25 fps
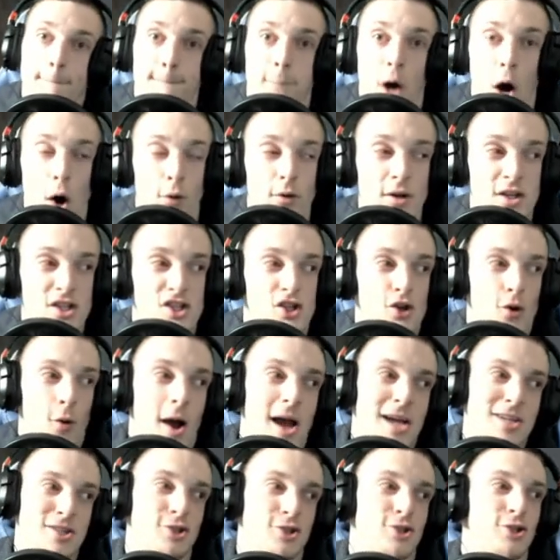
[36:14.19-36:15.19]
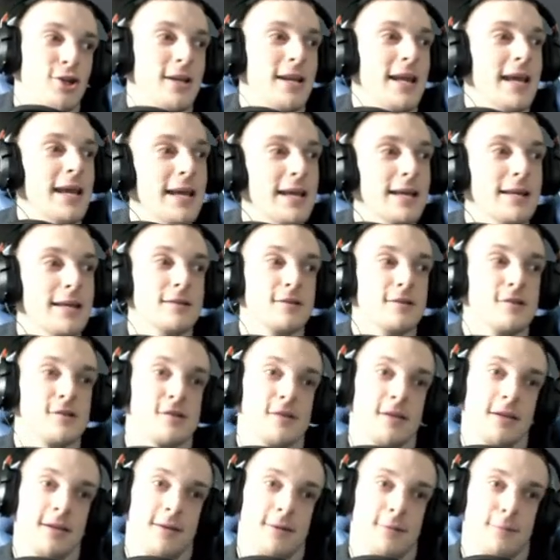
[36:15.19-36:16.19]
Bonus question is
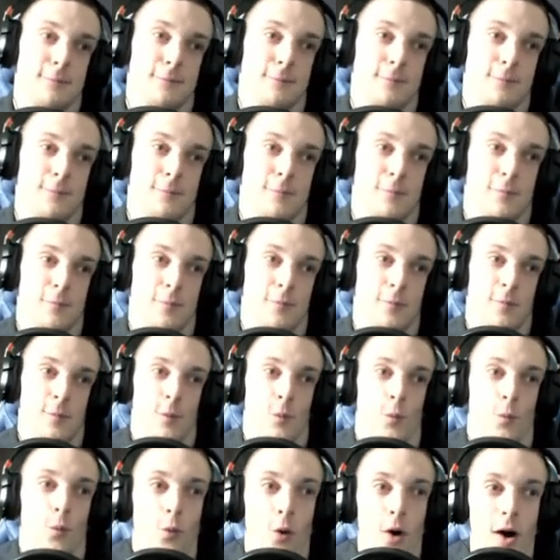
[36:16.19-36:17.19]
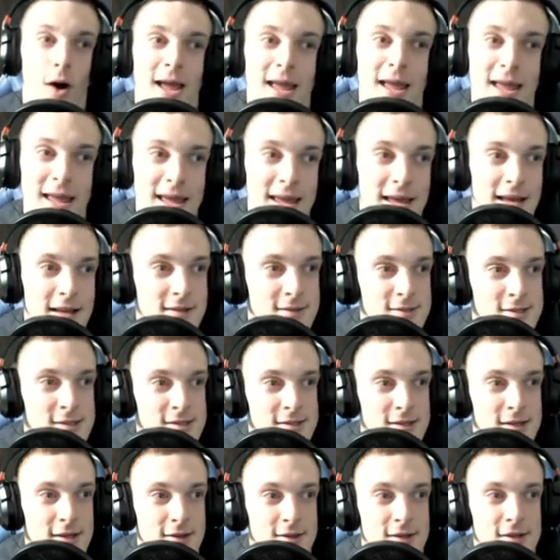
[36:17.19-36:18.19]
What is
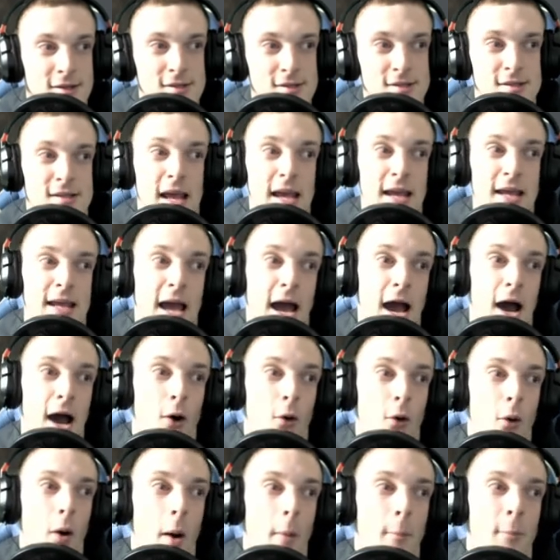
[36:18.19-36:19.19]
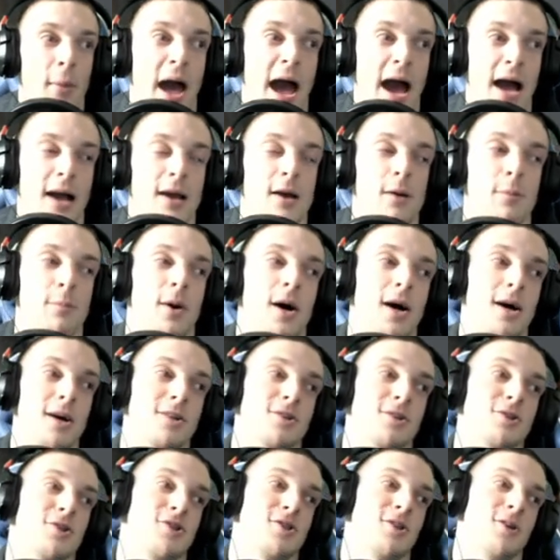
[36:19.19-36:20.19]
the stakeout pack a
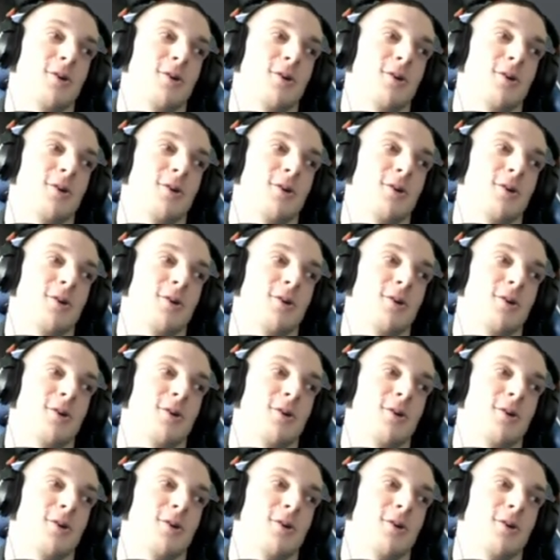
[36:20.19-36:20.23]
punched?